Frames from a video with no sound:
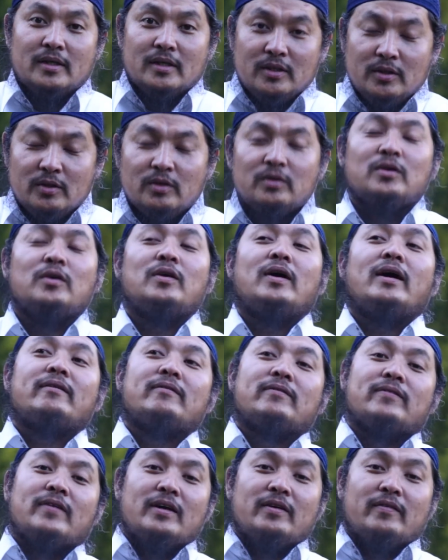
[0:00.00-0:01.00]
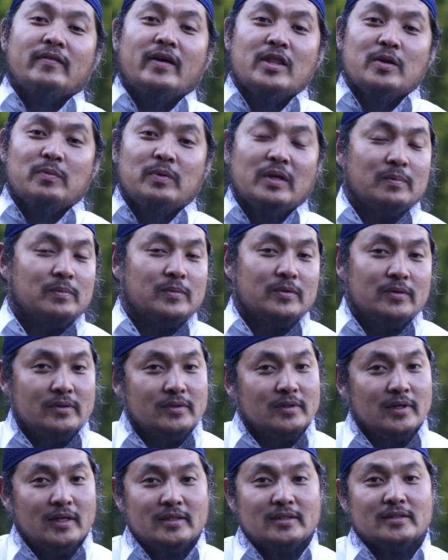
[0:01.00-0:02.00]
You don't go out in front of other people
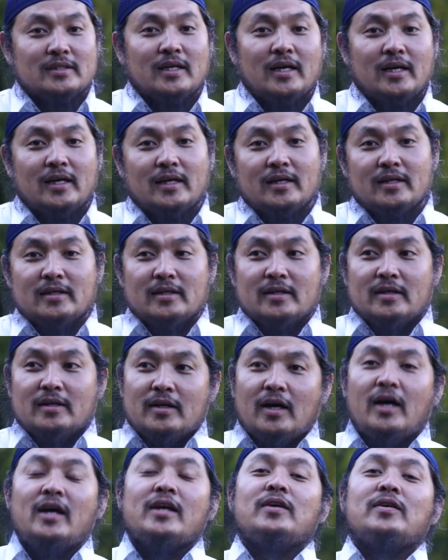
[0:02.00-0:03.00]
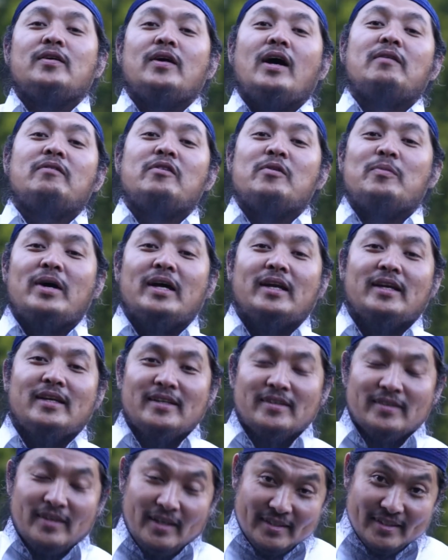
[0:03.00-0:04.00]
and say, "Oh, you know, everybody,
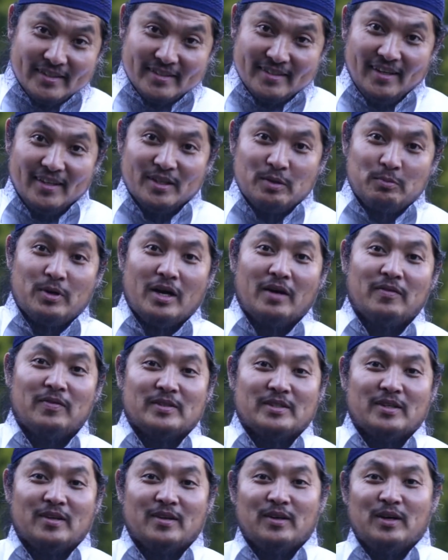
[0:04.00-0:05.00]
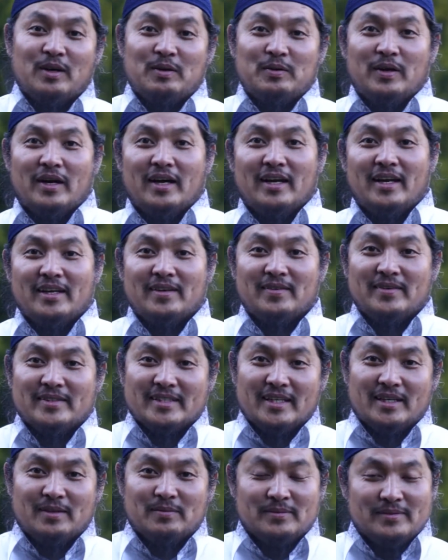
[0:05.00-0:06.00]
you know, I just saw the Prophet sallallahu alaihi
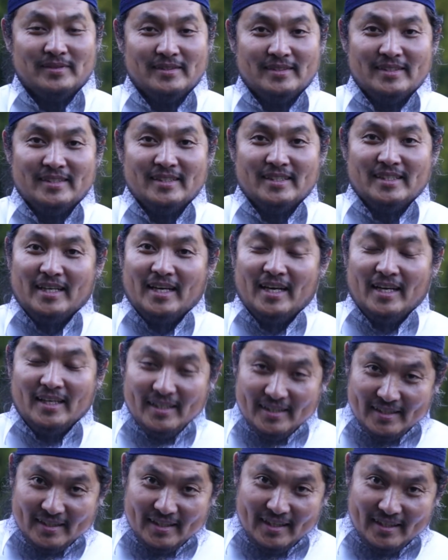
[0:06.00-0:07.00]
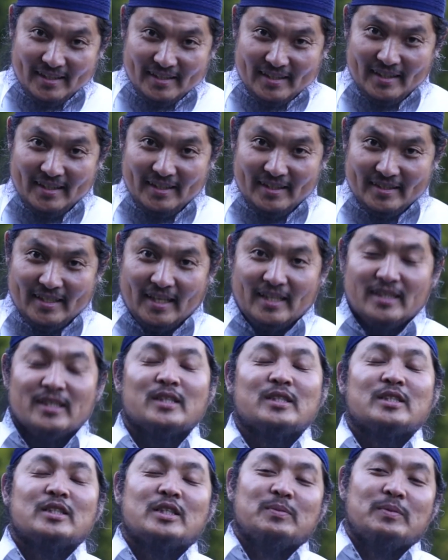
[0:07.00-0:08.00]
wasallam, and he said
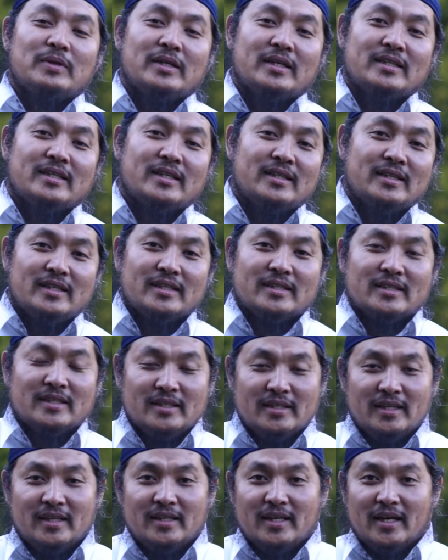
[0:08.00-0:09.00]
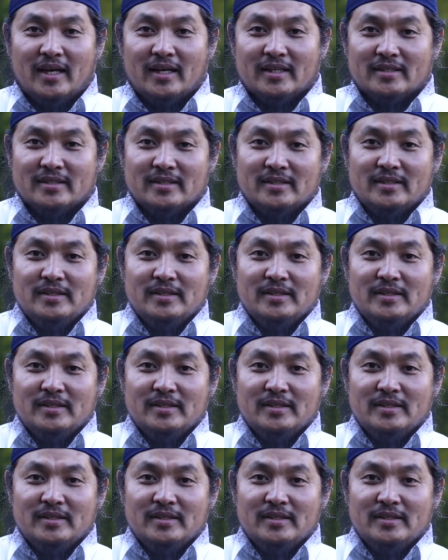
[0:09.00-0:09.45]
this to me and did this and did that."